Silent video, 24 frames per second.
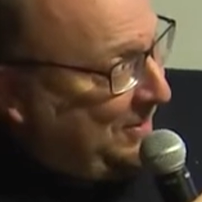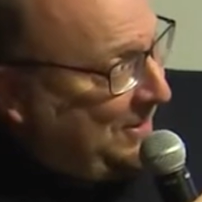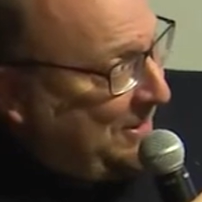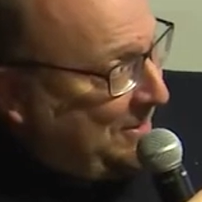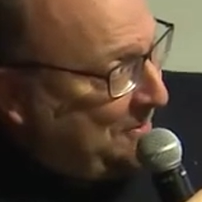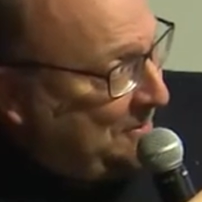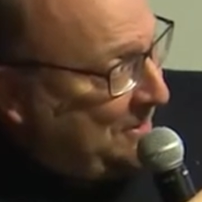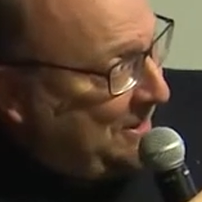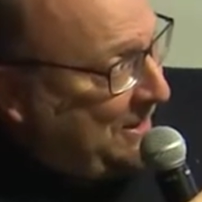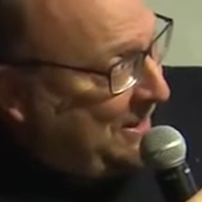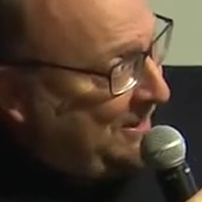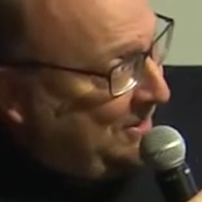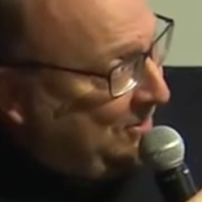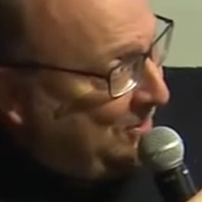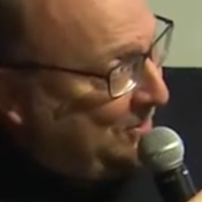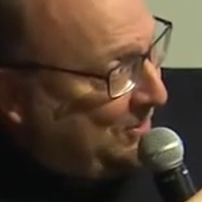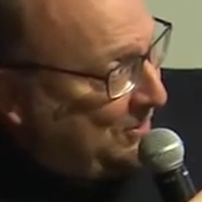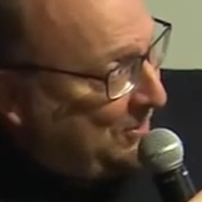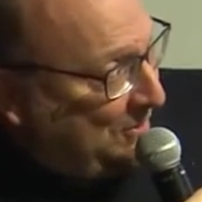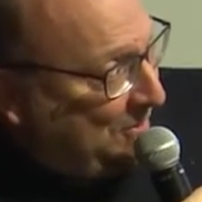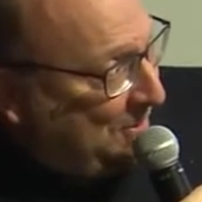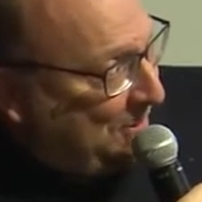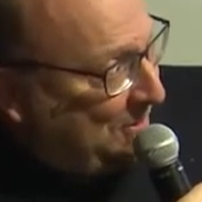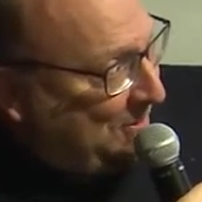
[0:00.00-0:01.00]
yeah, when I
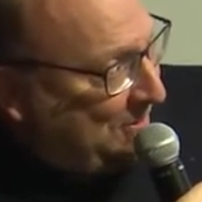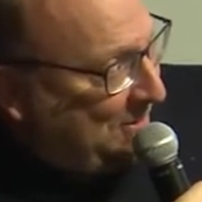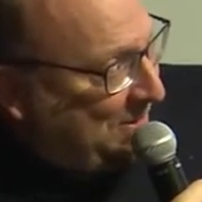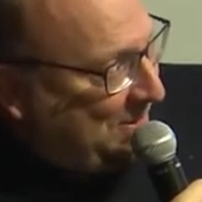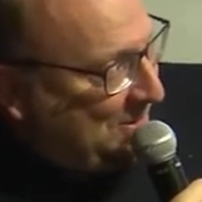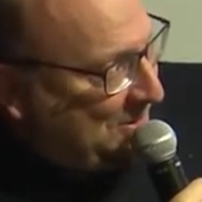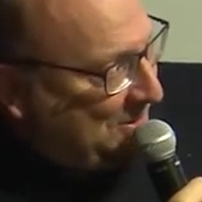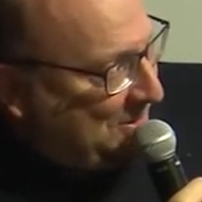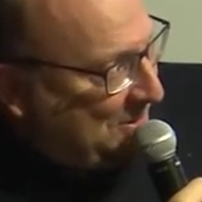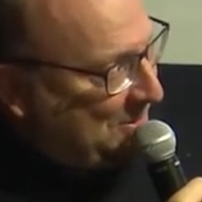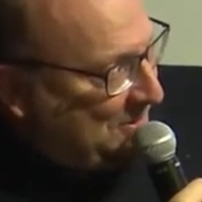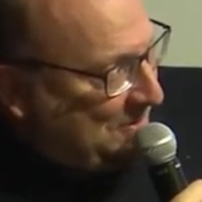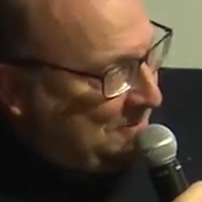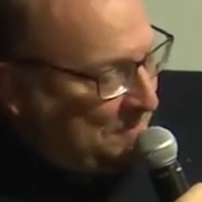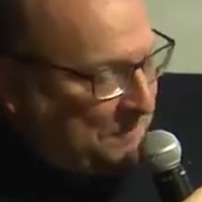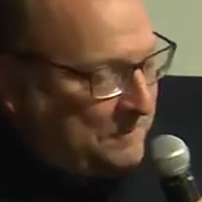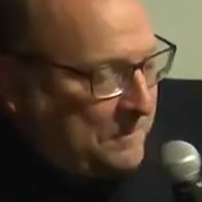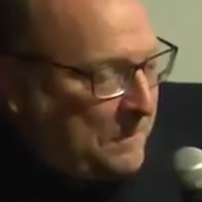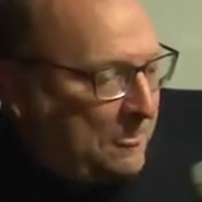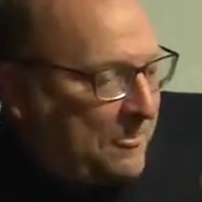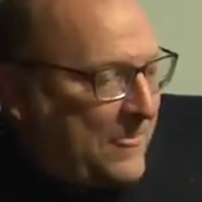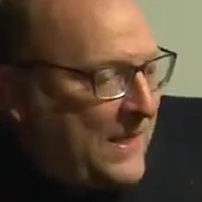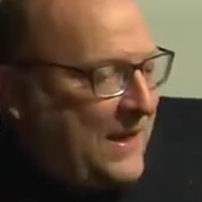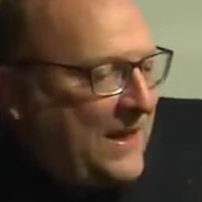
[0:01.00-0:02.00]
talked about this.
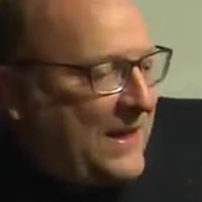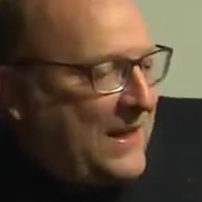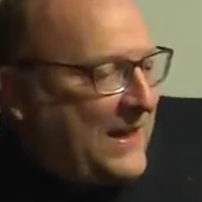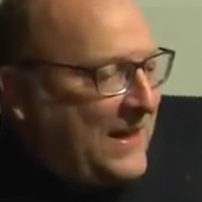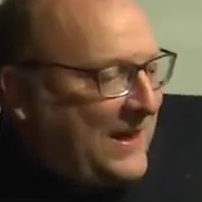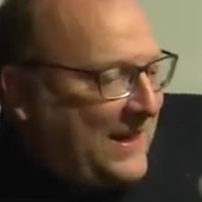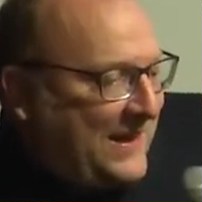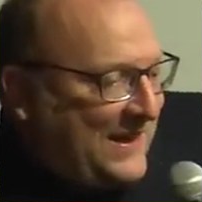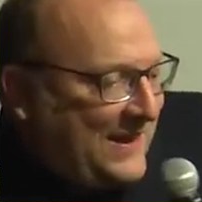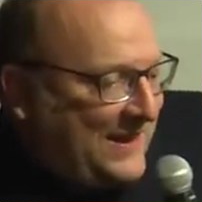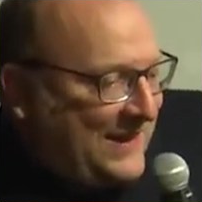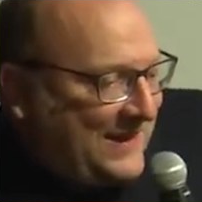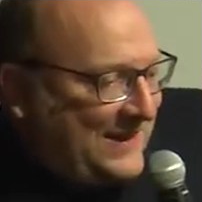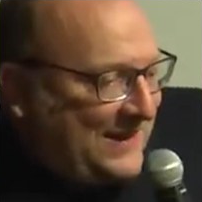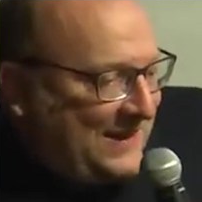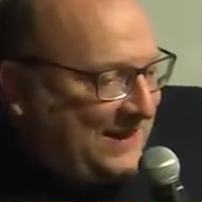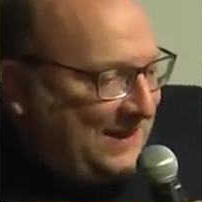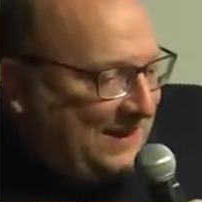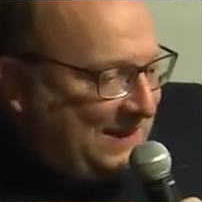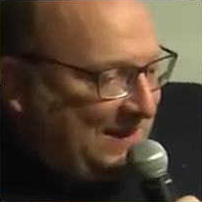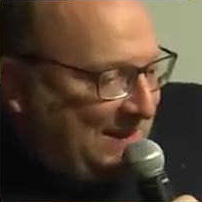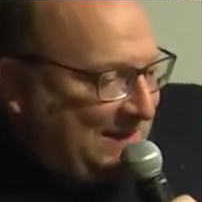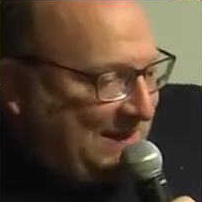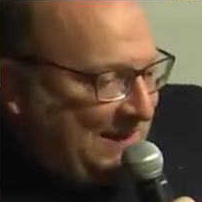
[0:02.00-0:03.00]

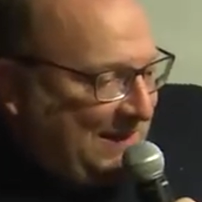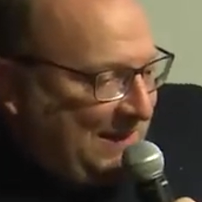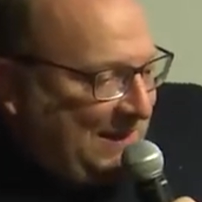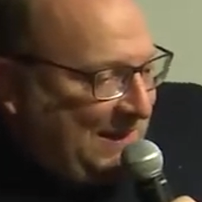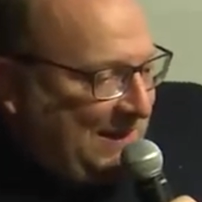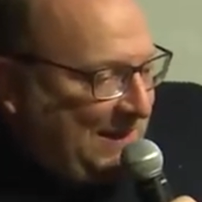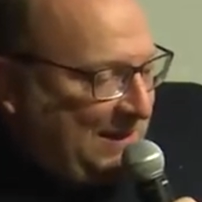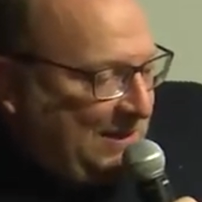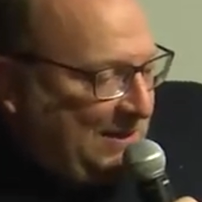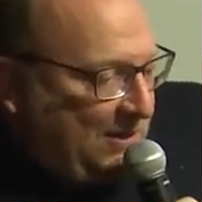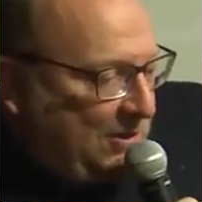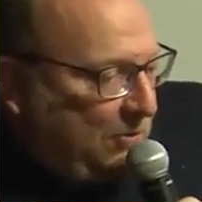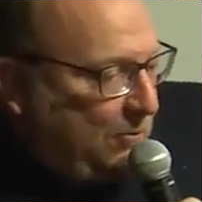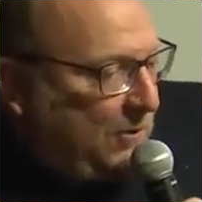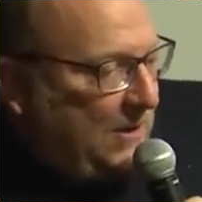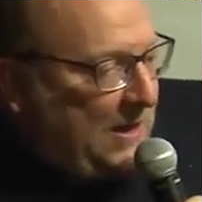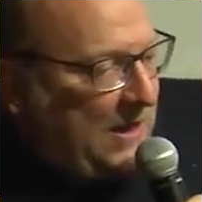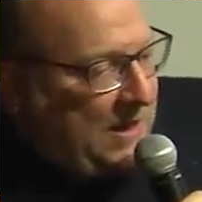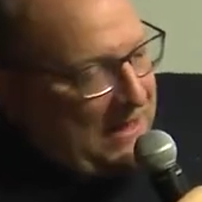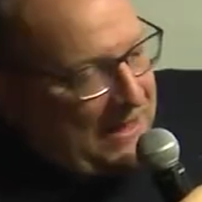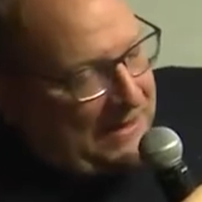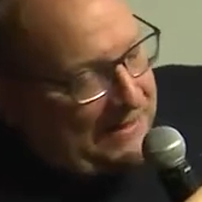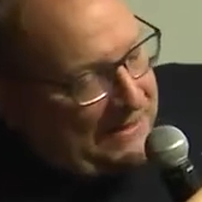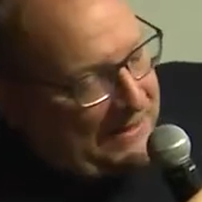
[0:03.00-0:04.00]
And when I
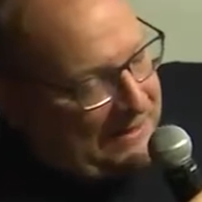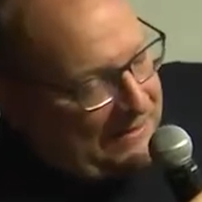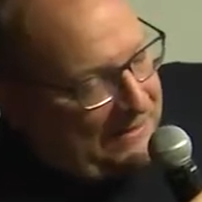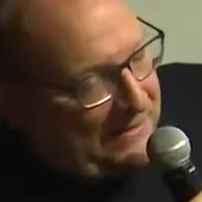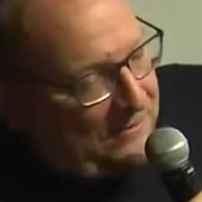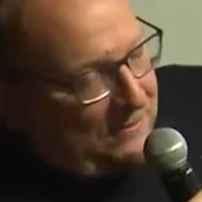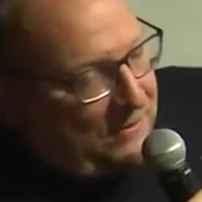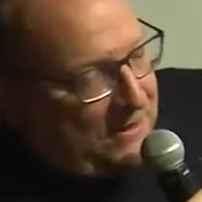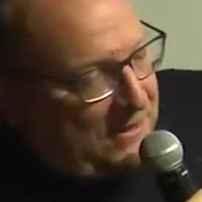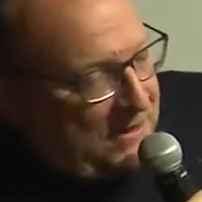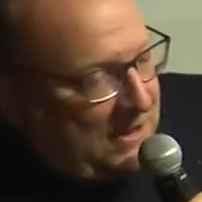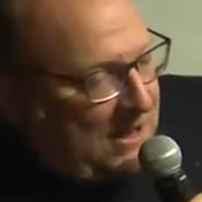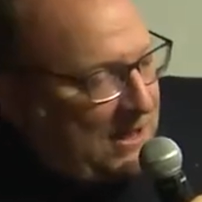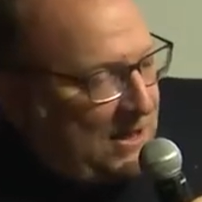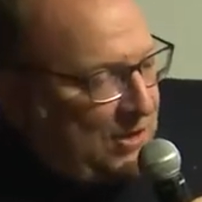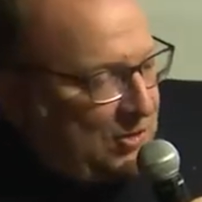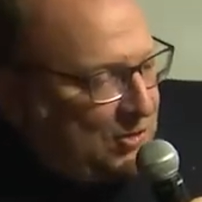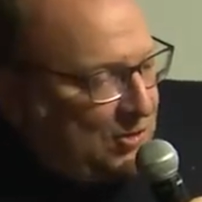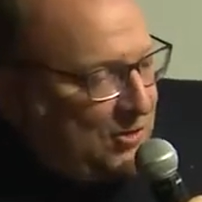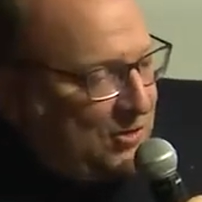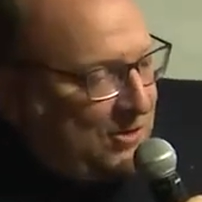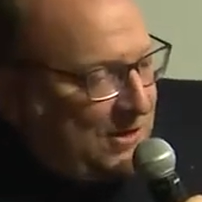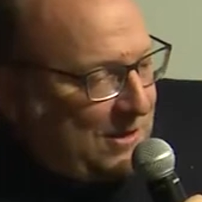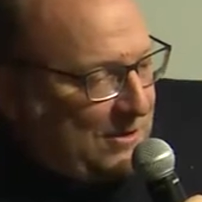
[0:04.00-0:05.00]
got that
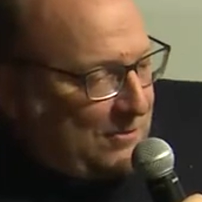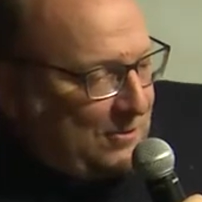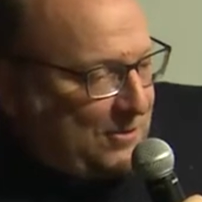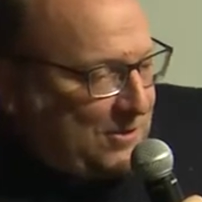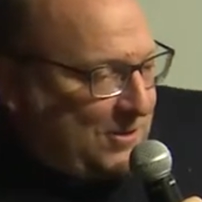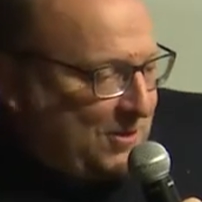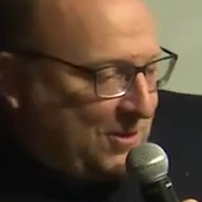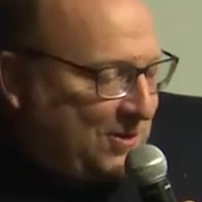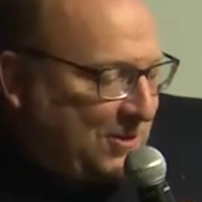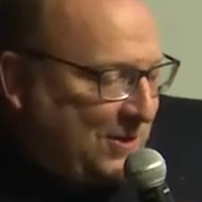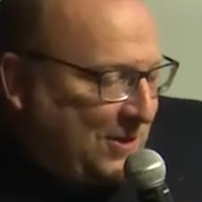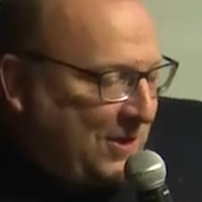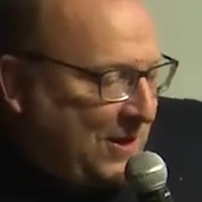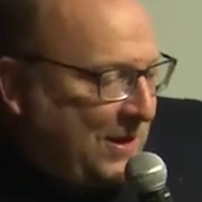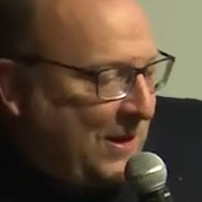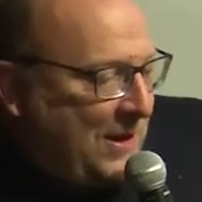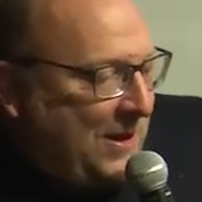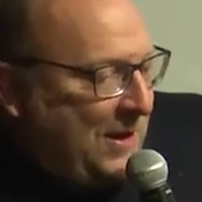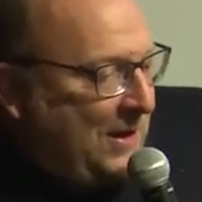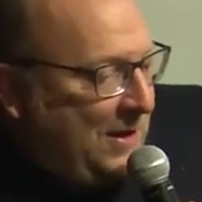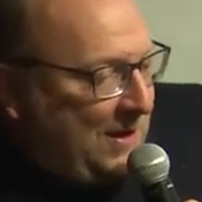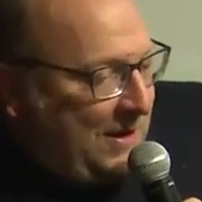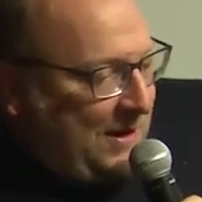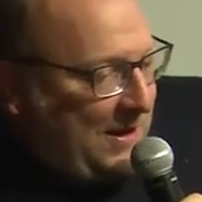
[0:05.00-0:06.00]
invitation,
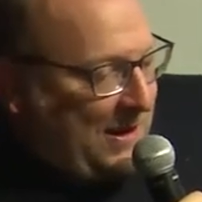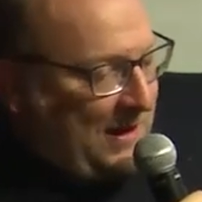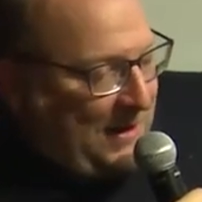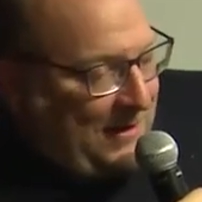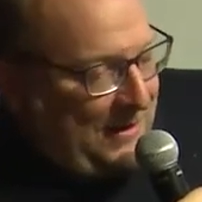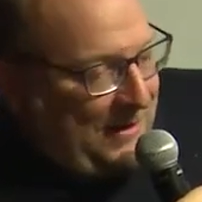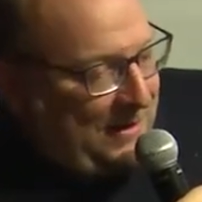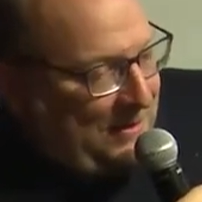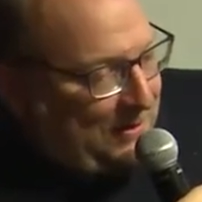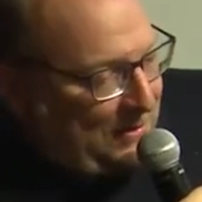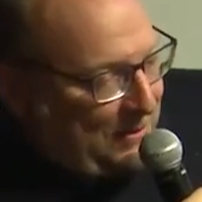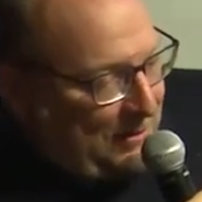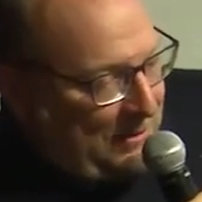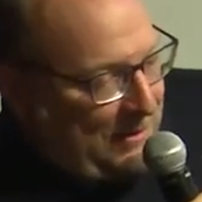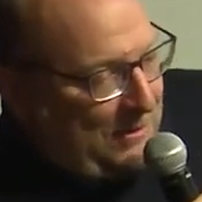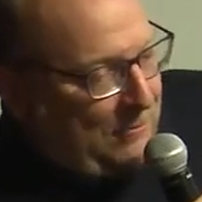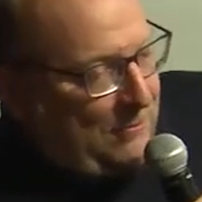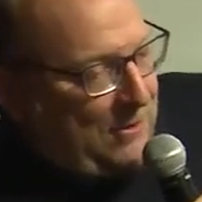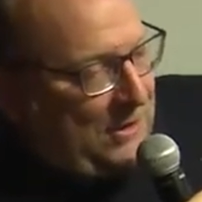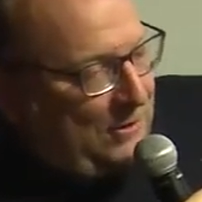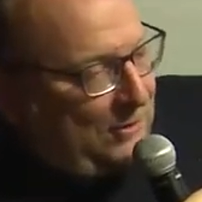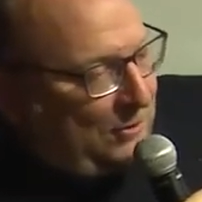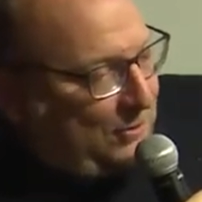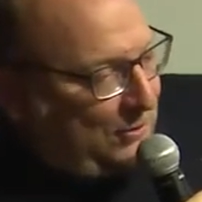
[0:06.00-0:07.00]
I literally
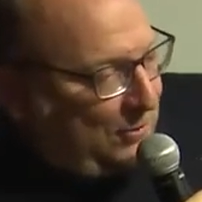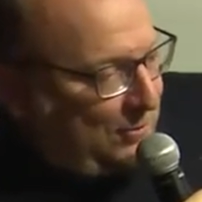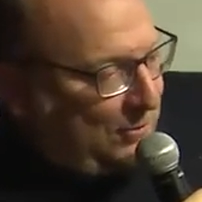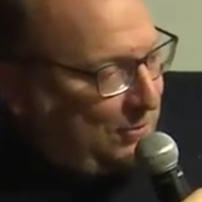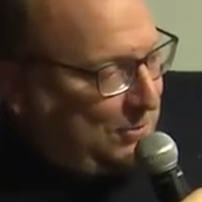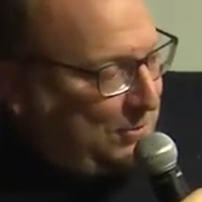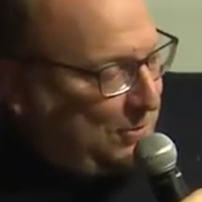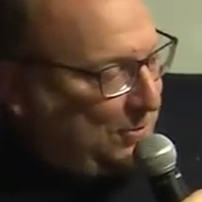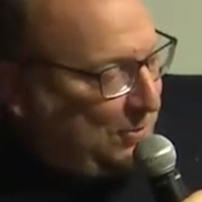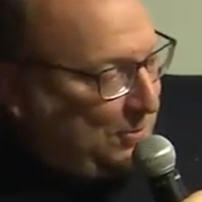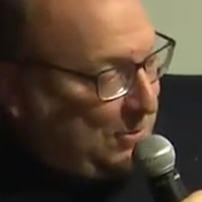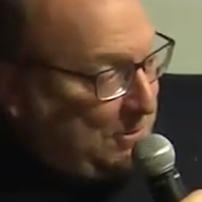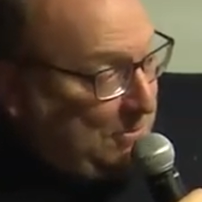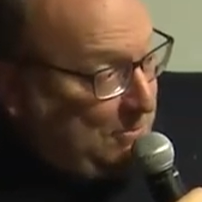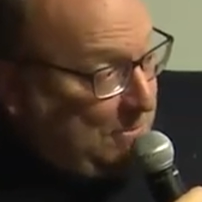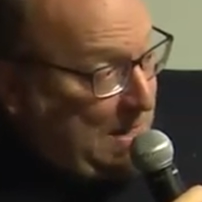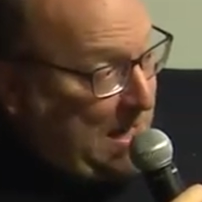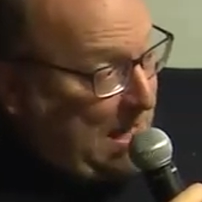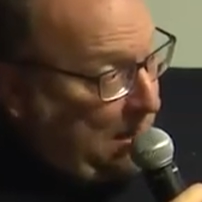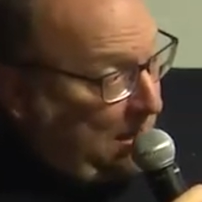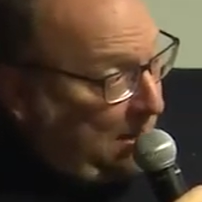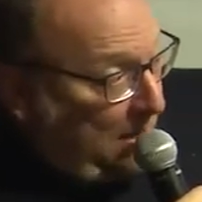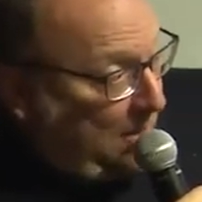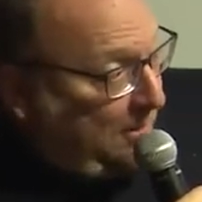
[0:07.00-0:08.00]
went to a
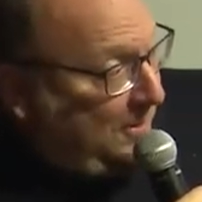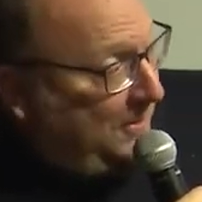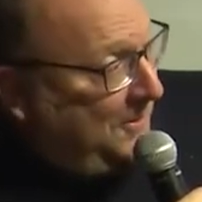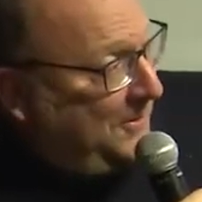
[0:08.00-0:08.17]
bank